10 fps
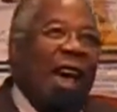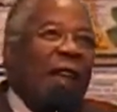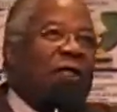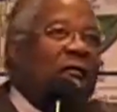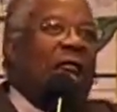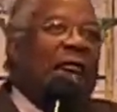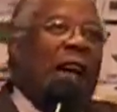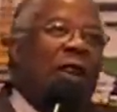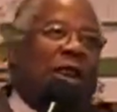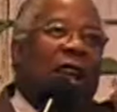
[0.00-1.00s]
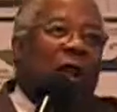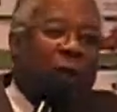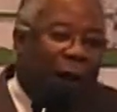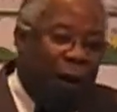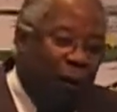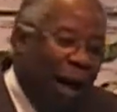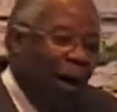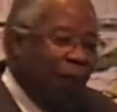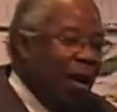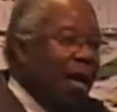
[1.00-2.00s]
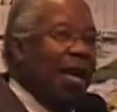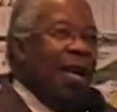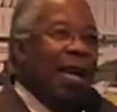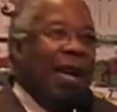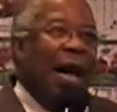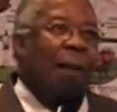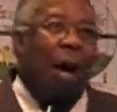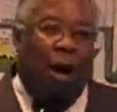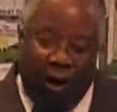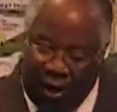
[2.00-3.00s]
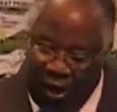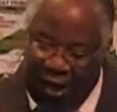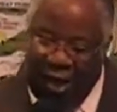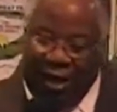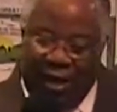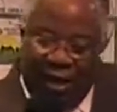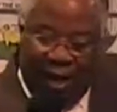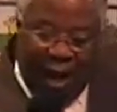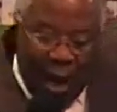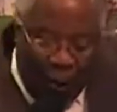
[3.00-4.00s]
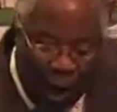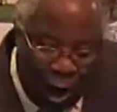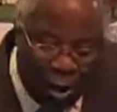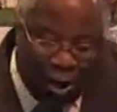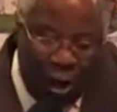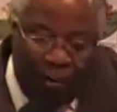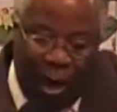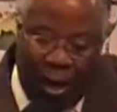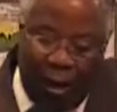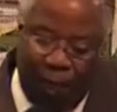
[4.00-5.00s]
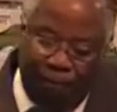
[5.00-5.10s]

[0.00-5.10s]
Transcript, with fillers: And if she can, you can look for your wife. Come on. Come on, somebody.